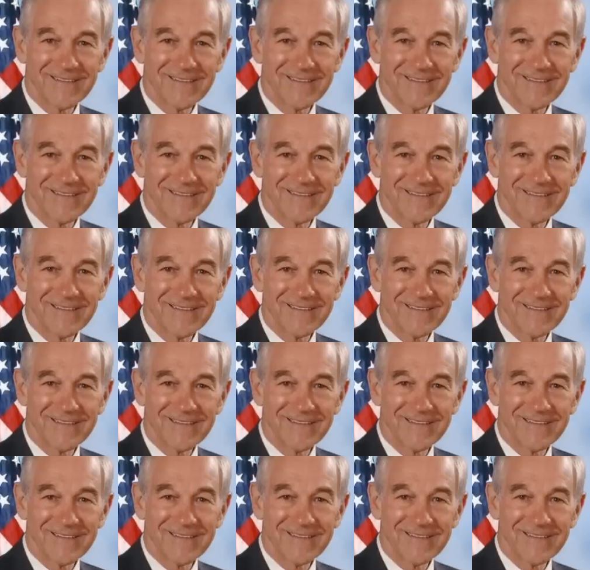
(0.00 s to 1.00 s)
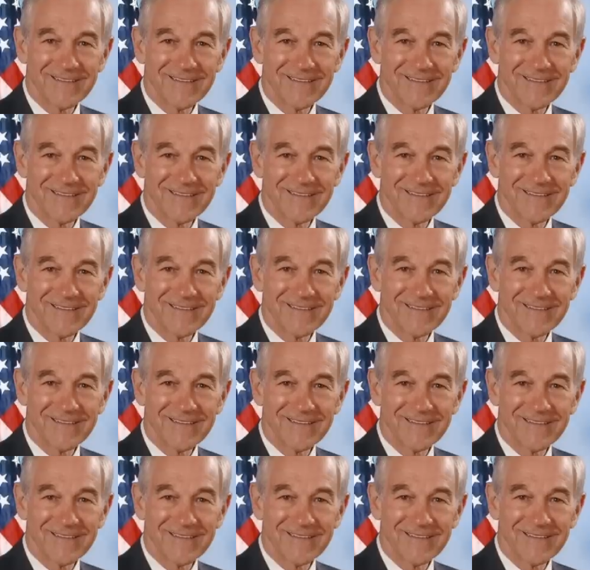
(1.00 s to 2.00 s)

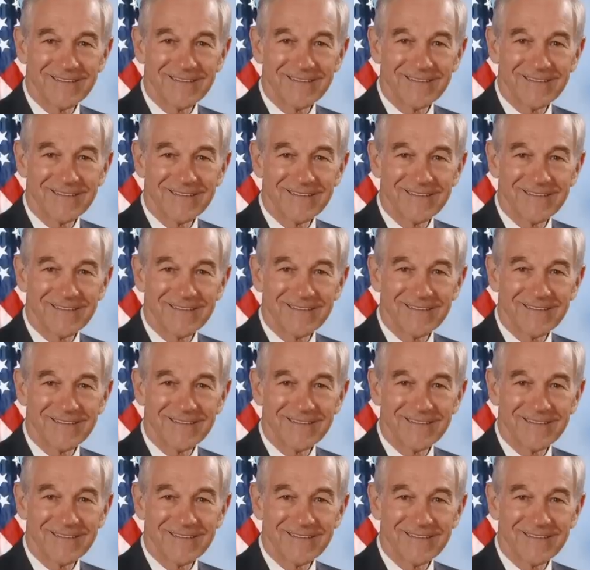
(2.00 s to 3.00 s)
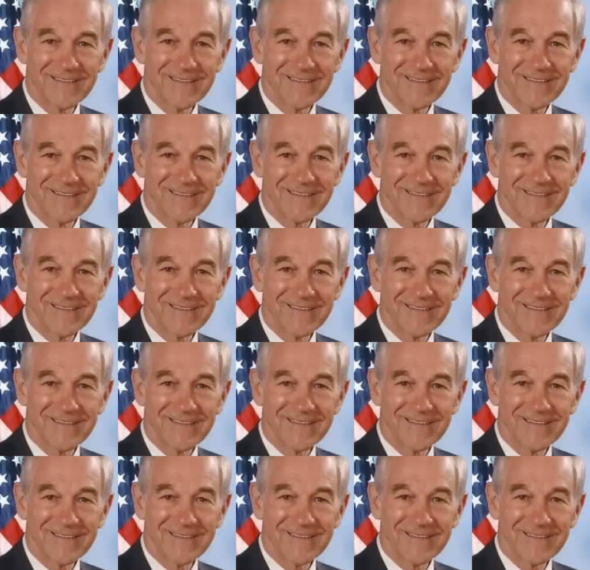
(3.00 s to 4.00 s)

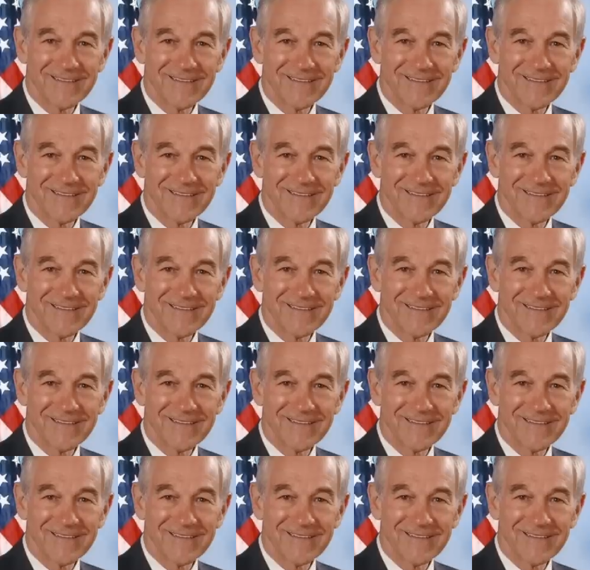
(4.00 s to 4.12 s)
This is a still picture; no speech is visible.